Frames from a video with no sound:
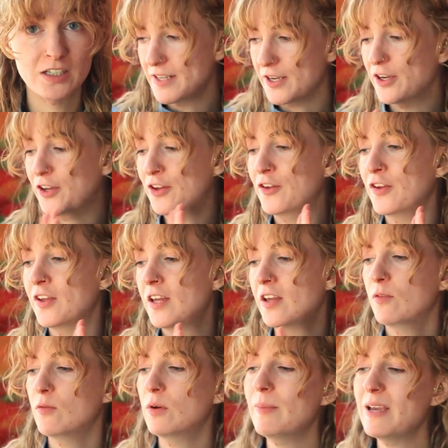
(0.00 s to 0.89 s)
so
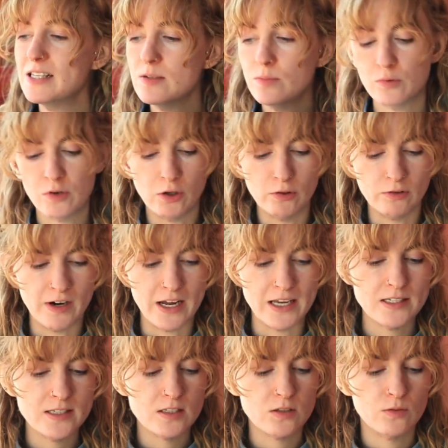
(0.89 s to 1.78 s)
we made some
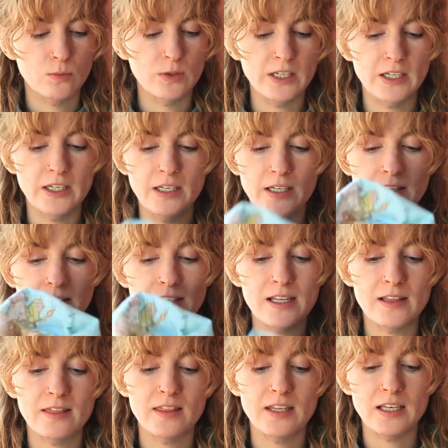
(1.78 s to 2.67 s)
progress. We
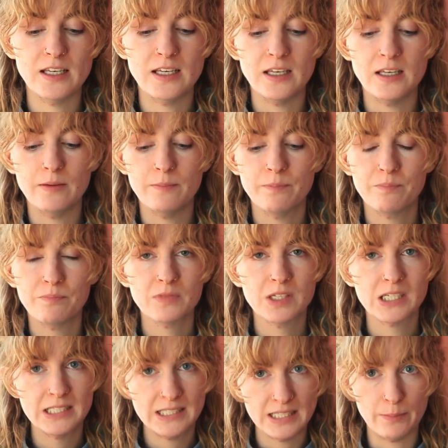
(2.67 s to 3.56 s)
did the
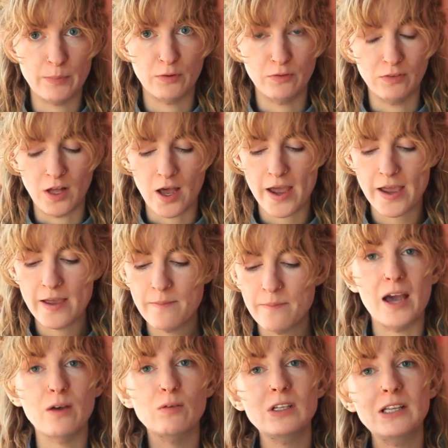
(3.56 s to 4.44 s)
zipper fly.
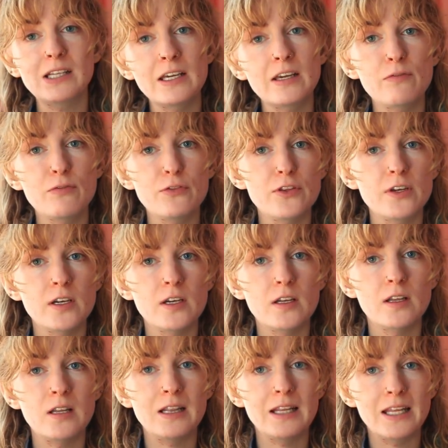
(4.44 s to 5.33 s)
I will leave
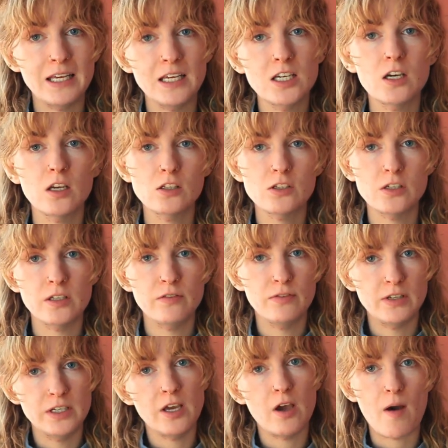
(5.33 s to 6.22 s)
the link to the
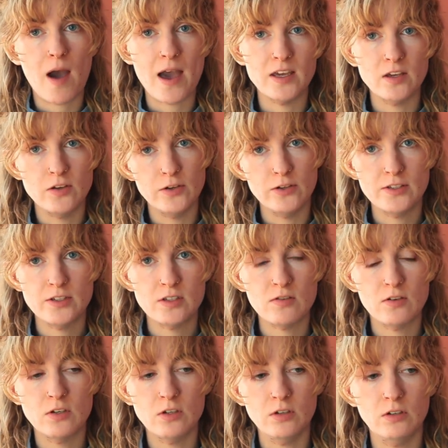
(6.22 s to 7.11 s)
video I
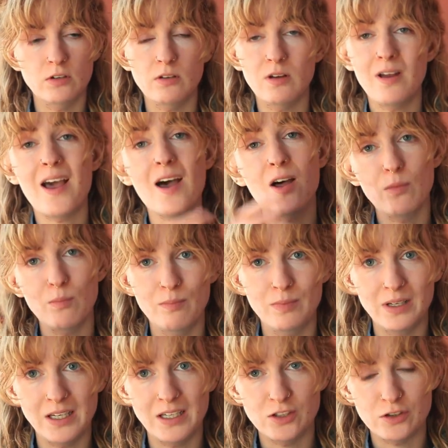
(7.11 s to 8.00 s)
used to help
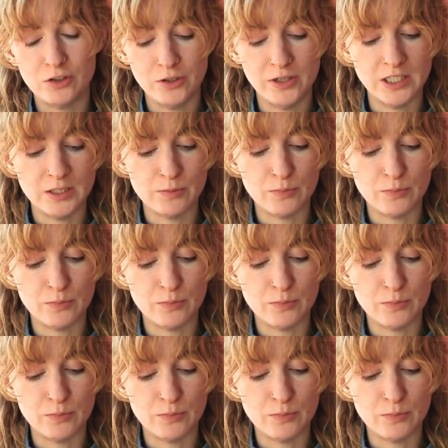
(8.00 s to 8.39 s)
me through this